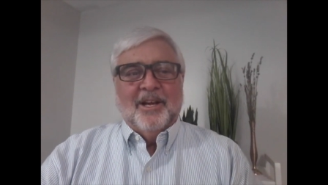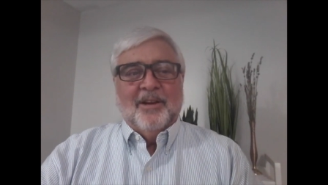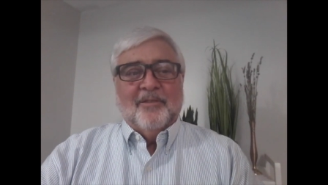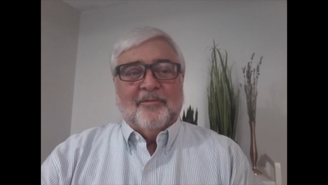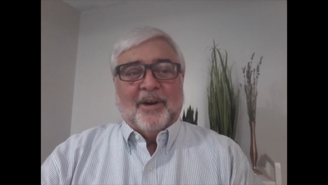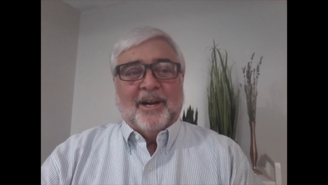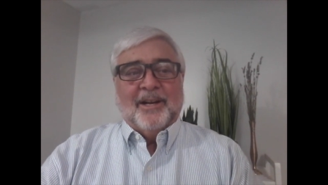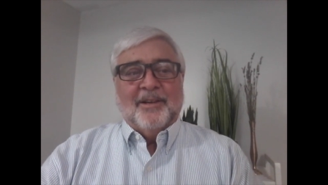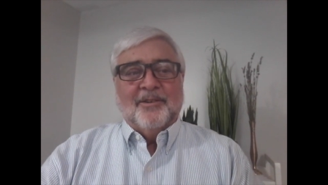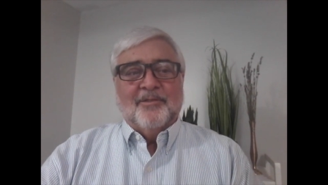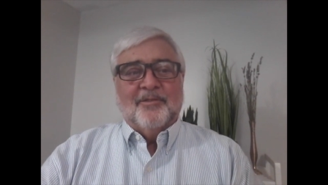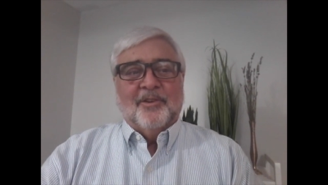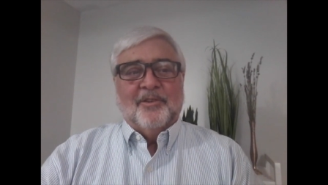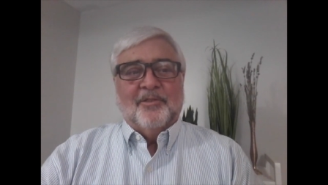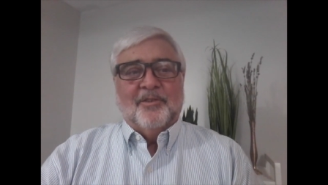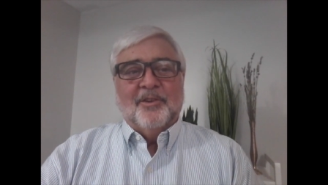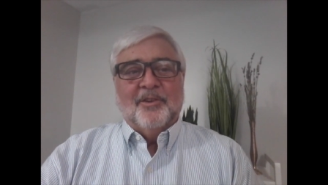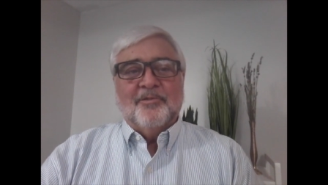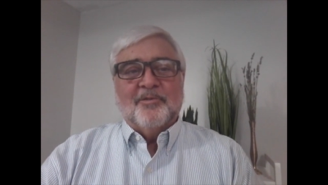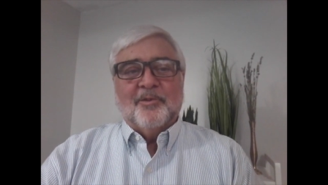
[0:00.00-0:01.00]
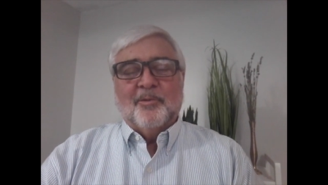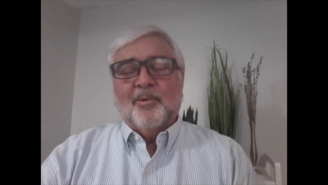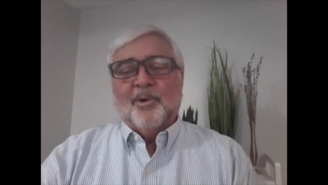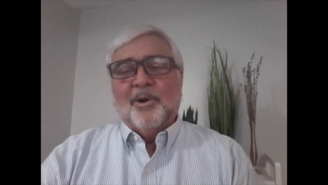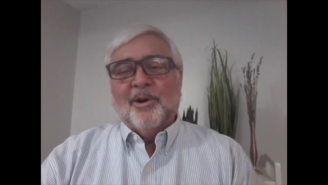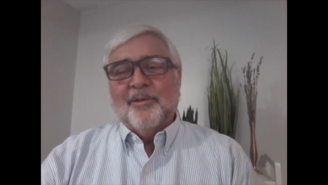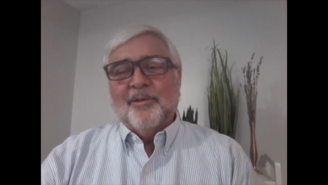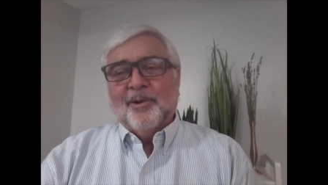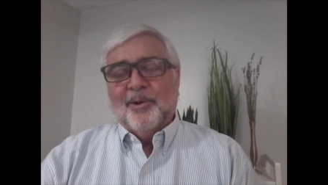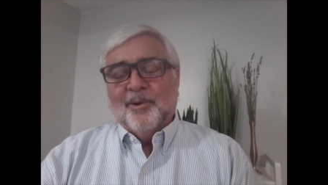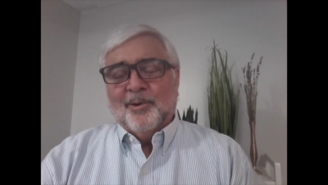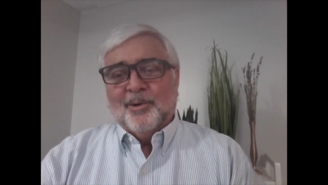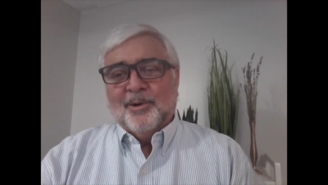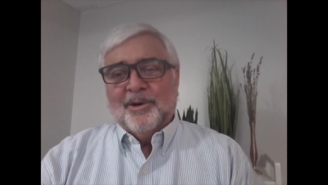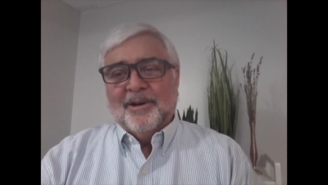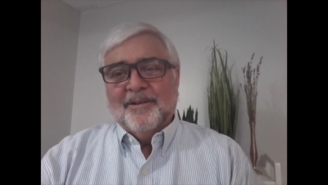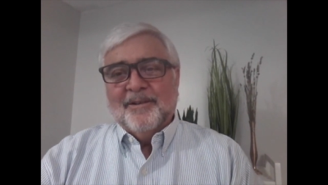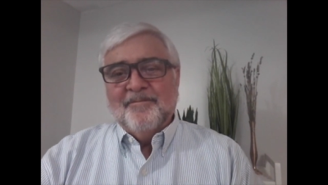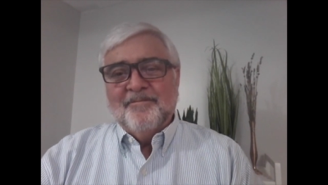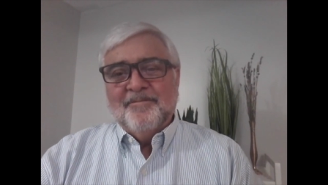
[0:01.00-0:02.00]
Friends, this is the word of the
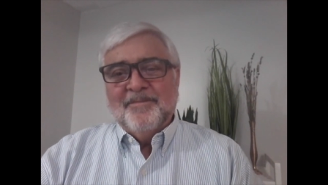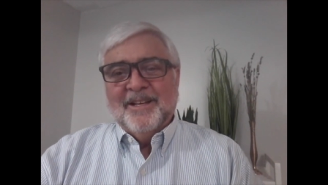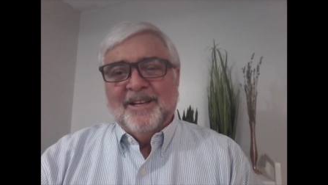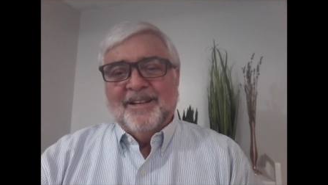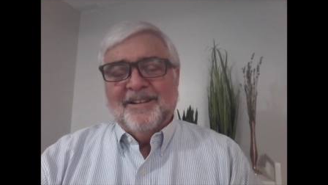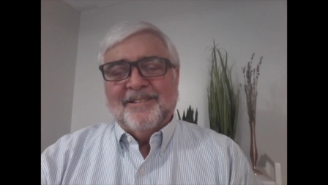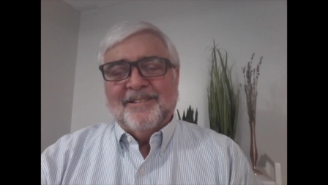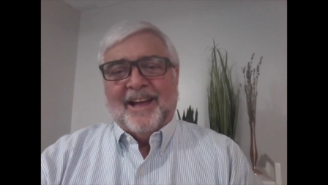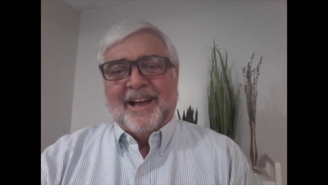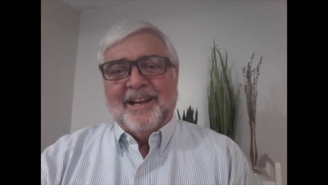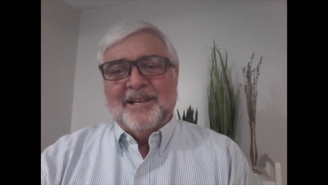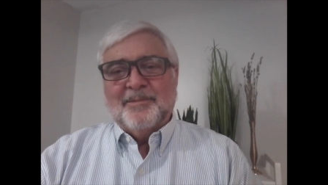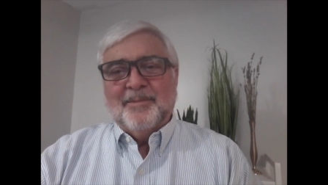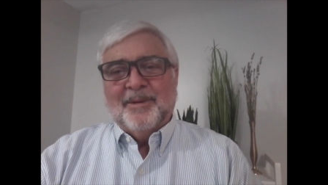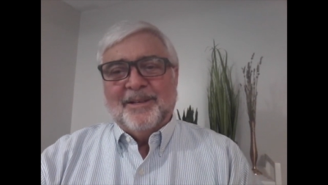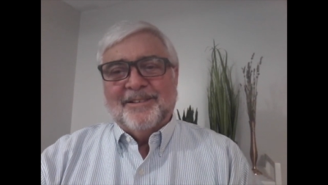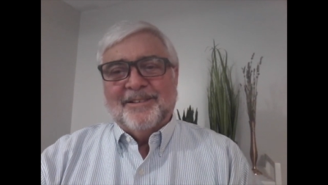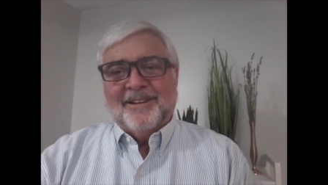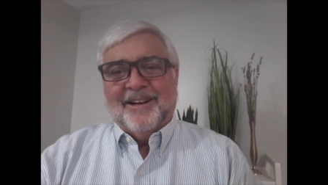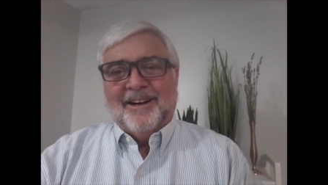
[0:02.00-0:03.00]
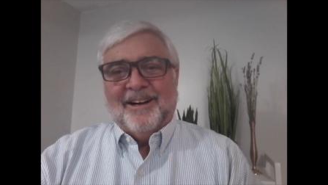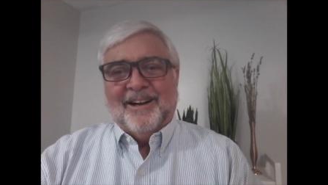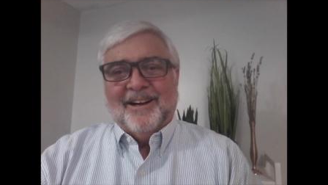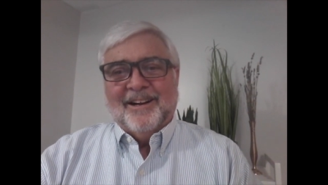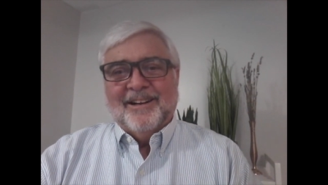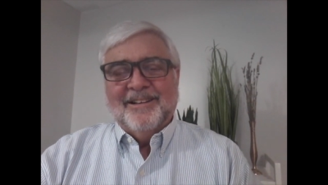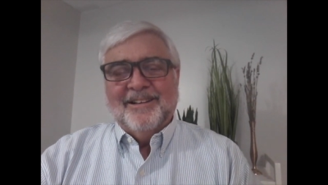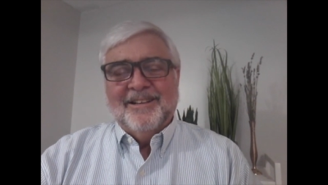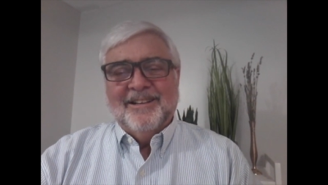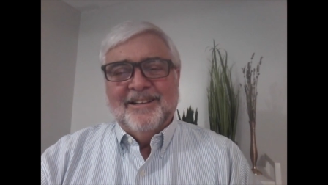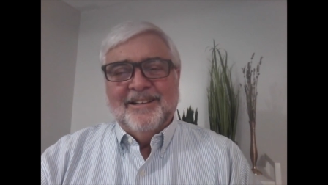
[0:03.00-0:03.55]
Lord. Thanks be to God.